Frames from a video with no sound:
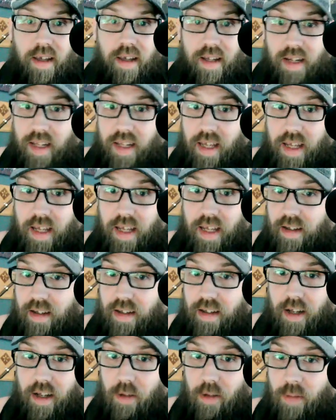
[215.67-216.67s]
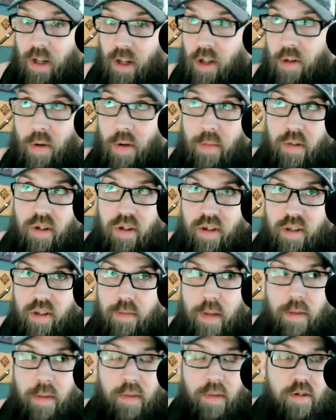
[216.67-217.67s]
And again, you can yell at me all you want, but look at the
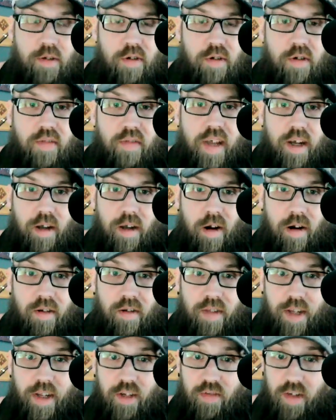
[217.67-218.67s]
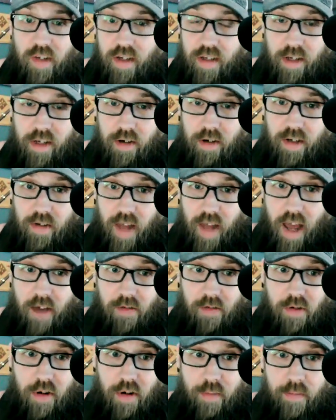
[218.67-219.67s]
people that drove that car in the Xfinity Series
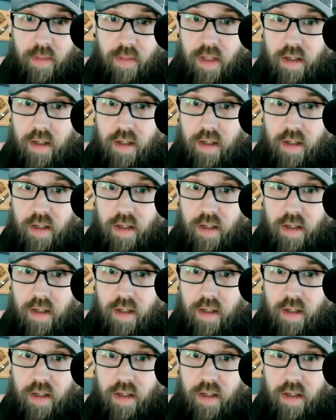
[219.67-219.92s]
after him.